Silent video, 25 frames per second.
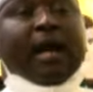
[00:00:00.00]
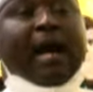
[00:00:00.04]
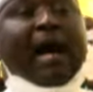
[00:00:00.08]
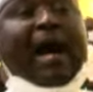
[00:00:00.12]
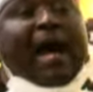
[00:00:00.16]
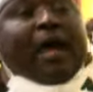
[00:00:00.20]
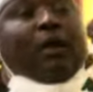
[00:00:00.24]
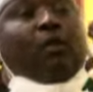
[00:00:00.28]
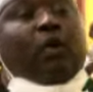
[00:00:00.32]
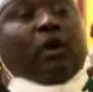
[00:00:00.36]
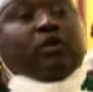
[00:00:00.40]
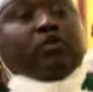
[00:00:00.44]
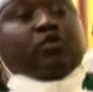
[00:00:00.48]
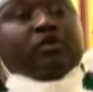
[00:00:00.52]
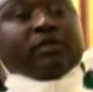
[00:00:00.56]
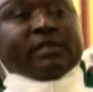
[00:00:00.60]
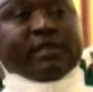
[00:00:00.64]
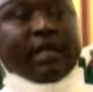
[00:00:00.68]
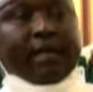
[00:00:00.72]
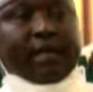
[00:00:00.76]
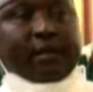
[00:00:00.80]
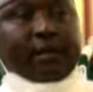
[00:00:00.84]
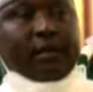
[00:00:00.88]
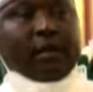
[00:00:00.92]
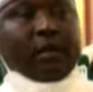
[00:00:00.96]
I want to
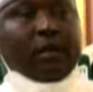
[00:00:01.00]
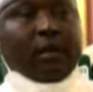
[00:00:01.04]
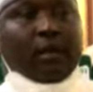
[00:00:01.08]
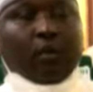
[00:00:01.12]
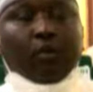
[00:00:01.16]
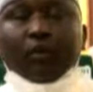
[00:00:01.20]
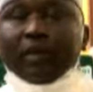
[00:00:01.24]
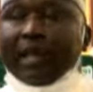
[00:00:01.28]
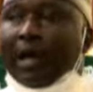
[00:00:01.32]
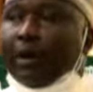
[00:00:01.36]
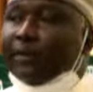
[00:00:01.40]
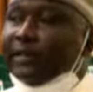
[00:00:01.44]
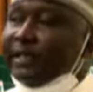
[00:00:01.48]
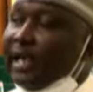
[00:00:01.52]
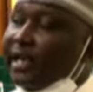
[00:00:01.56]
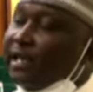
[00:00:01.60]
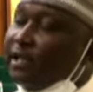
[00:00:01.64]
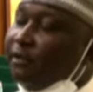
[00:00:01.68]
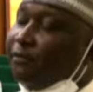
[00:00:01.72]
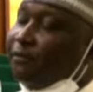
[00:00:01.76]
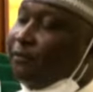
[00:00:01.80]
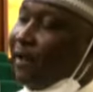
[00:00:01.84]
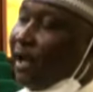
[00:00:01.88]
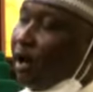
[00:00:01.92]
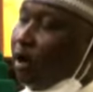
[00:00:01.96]
say, without
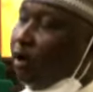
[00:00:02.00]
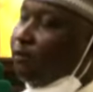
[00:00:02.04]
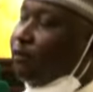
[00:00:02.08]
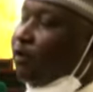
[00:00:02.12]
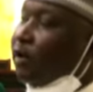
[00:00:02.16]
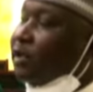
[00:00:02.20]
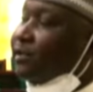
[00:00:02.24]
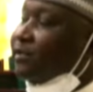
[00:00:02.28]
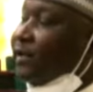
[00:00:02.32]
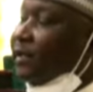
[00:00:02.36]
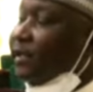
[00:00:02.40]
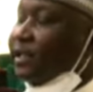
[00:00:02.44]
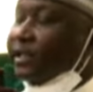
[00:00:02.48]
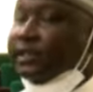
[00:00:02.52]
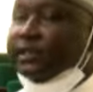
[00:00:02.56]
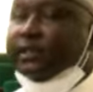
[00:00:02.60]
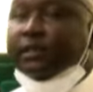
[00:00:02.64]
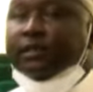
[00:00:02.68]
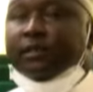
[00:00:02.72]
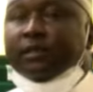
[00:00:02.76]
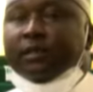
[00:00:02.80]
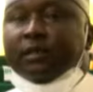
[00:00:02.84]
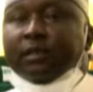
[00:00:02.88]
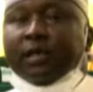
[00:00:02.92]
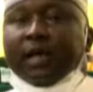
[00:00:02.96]
any fear of contradiction,
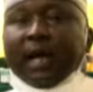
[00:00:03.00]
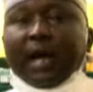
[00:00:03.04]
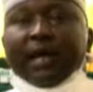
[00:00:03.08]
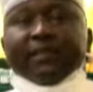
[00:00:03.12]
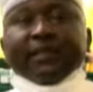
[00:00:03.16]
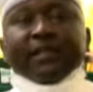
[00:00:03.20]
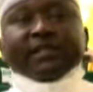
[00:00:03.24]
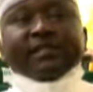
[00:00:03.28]
and the